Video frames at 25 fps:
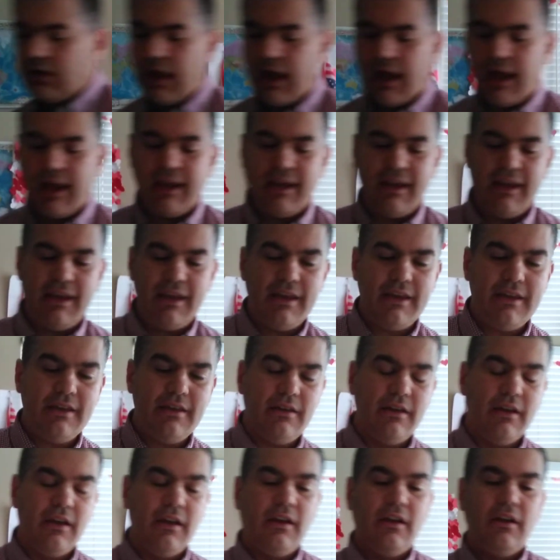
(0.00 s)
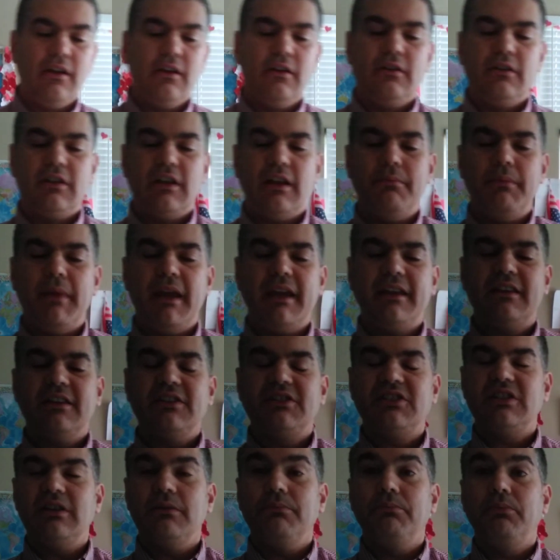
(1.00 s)
I eat and make the
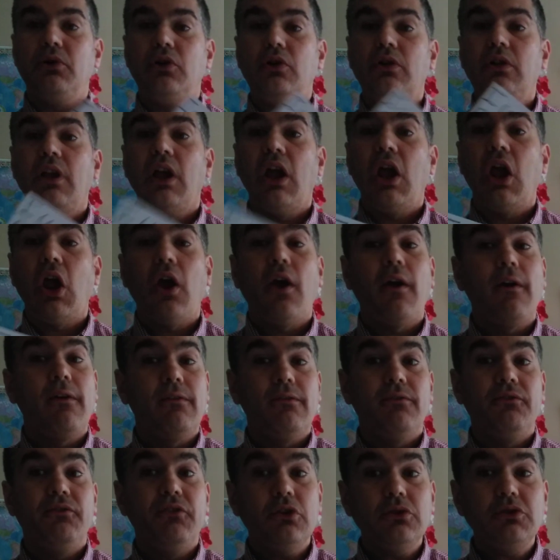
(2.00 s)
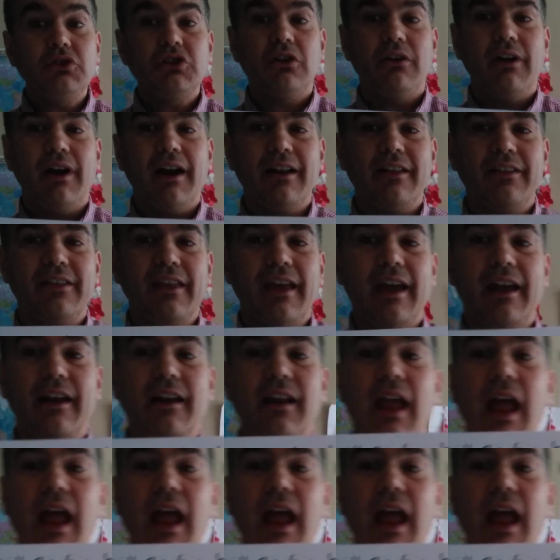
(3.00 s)
simple future out of that.